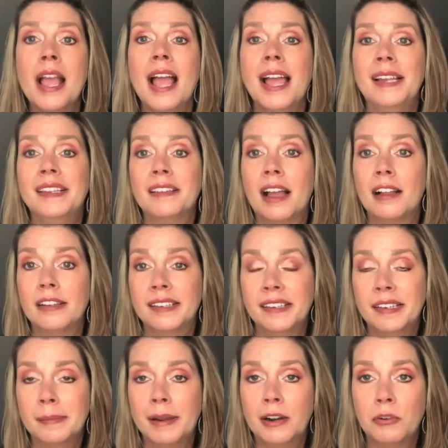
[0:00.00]
A stylist
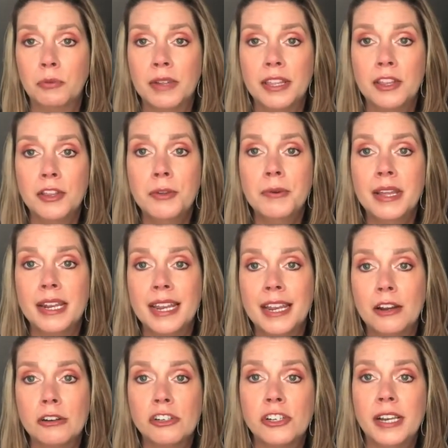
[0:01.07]
is paired with you, and he
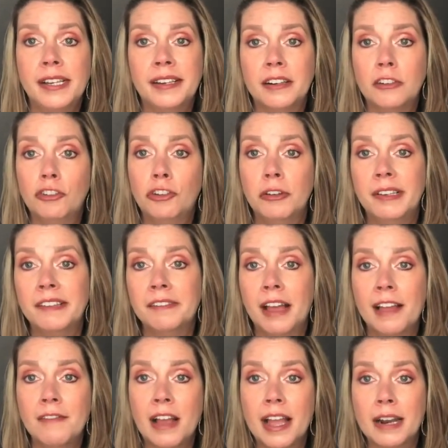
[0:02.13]
or she is going to choose
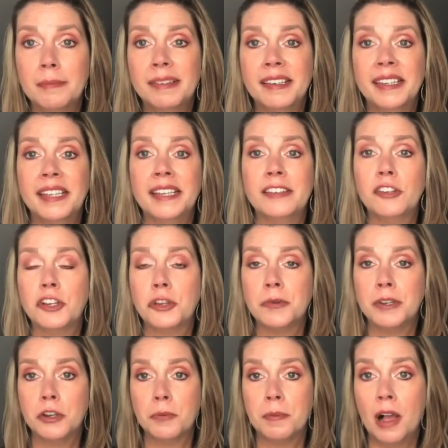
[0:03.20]
5 items to send to you
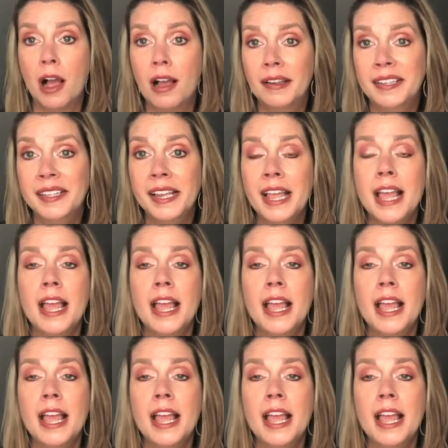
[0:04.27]
in your box.